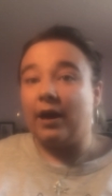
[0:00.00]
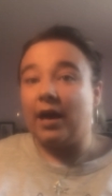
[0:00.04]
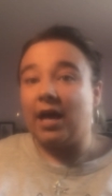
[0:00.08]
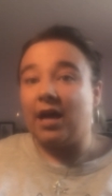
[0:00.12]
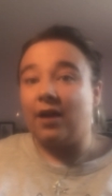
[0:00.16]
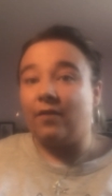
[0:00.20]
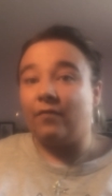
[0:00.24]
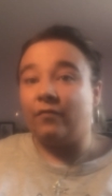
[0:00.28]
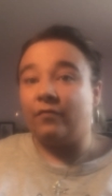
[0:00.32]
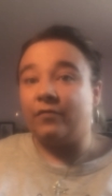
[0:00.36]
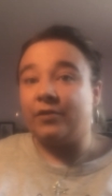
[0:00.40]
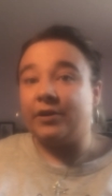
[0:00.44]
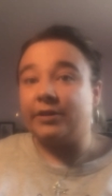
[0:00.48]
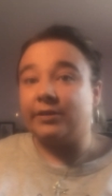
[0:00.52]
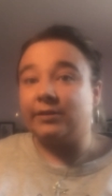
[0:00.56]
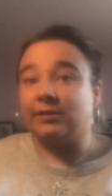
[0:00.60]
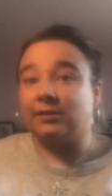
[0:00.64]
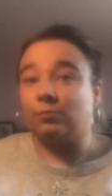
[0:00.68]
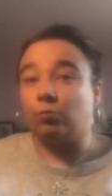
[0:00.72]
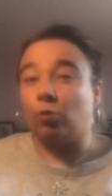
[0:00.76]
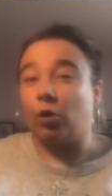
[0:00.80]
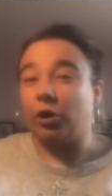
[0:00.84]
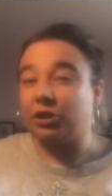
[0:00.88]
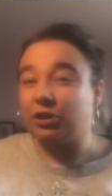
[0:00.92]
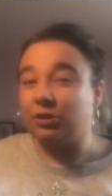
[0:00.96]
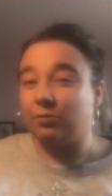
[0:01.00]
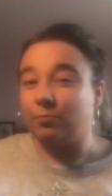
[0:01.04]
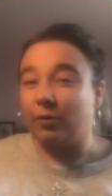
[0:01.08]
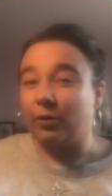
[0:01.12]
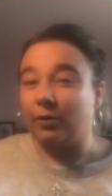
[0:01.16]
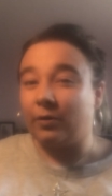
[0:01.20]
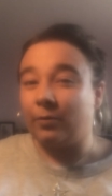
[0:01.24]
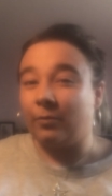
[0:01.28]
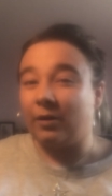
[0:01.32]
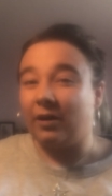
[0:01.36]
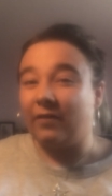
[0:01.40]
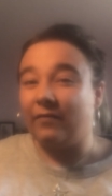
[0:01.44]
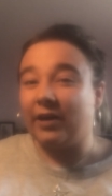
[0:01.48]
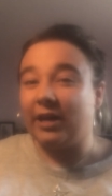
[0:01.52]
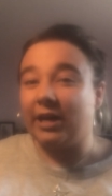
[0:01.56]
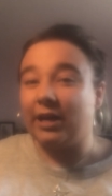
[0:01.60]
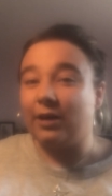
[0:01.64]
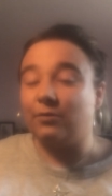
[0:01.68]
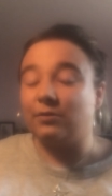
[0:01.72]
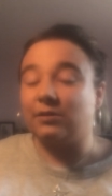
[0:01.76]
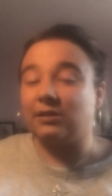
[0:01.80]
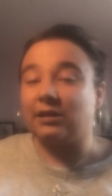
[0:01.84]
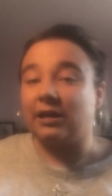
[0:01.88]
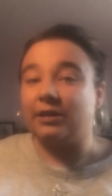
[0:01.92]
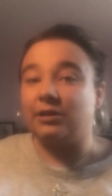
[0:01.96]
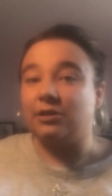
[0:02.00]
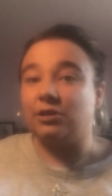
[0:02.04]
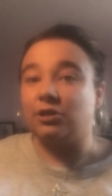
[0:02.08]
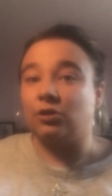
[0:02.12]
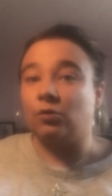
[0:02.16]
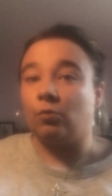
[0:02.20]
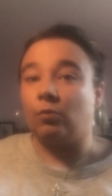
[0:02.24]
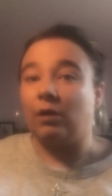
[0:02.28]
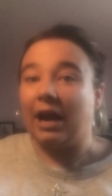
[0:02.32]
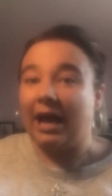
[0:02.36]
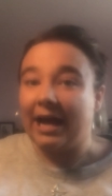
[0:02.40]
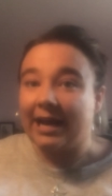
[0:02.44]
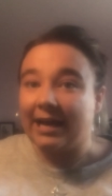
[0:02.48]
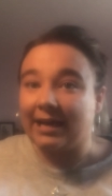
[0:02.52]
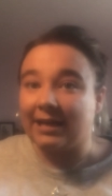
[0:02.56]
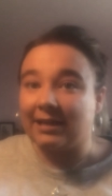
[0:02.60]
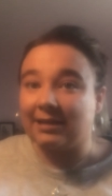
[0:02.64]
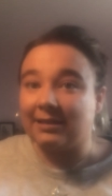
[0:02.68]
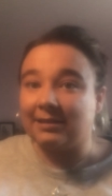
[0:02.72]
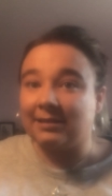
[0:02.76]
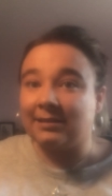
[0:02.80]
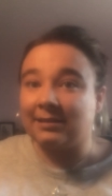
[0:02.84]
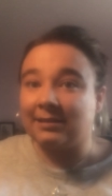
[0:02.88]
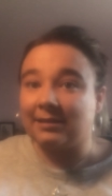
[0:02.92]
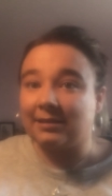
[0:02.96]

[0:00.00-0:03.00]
if you watch one of my videos and you don't like it,